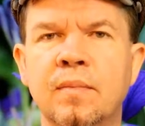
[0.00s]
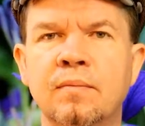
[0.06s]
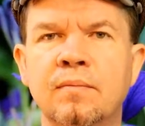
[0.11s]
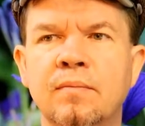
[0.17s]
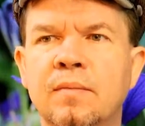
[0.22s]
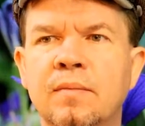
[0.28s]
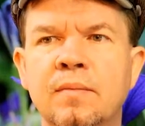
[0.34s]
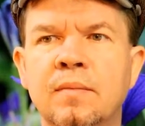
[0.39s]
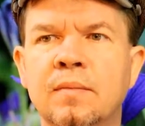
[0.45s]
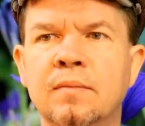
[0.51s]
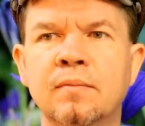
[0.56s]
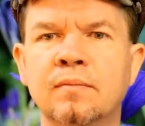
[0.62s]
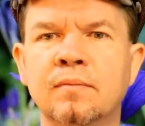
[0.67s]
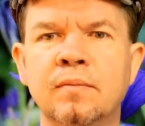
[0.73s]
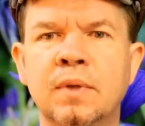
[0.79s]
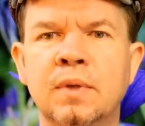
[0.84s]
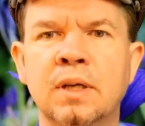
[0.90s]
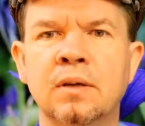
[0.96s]

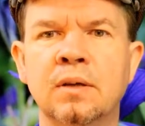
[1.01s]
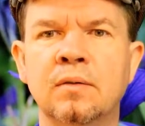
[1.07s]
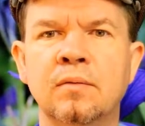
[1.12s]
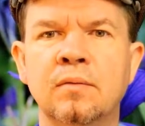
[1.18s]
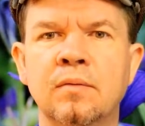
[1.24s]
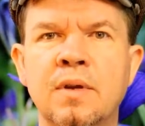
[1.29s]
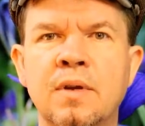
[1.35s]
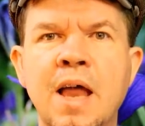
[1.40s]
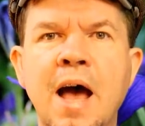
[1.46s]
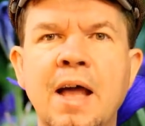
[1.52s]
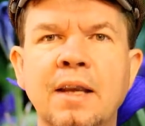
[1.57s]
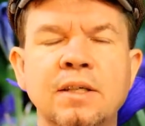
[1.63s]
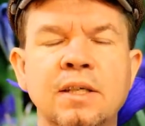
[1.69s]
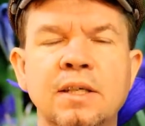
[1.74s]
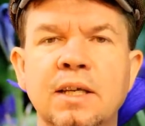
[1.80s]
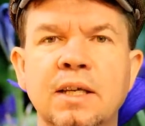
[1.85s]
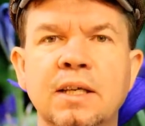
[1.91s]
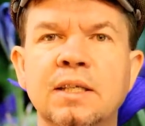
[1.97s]
not
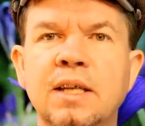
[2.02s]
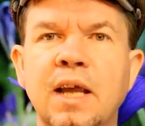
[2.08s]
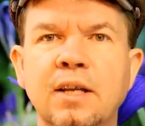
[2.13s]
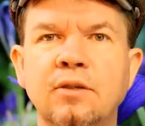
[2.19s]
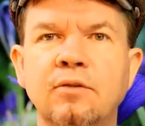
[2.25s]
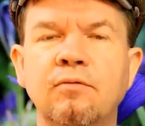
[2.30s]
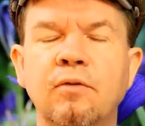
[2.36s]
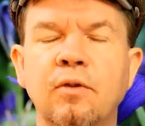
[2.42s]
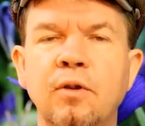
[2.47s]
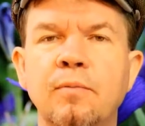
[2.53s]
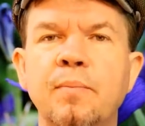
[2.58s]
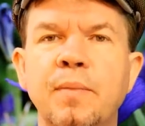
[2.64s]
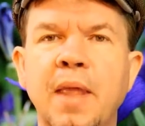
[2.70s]
successful.